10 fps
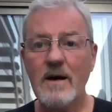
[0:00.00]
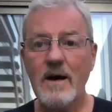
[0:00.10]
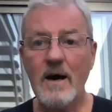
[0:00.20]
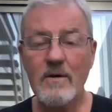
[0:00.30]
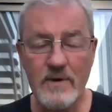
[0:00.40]

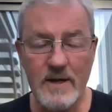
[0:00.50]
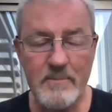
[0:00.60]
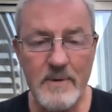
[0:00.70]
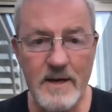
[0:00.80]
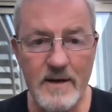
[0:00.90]
I really
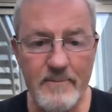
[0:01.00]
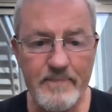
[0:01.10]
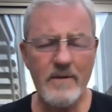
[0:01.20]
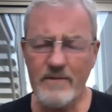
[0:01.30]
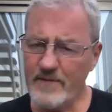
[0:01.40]
mean it.
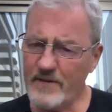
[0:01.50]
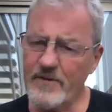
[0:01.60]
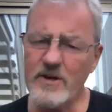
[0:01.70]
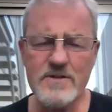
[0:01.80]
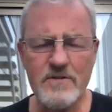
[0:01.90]
For the
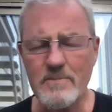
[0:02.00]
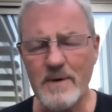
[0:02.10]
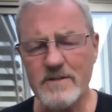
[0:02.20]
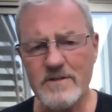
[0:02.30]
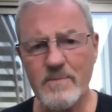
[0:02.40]
first few months,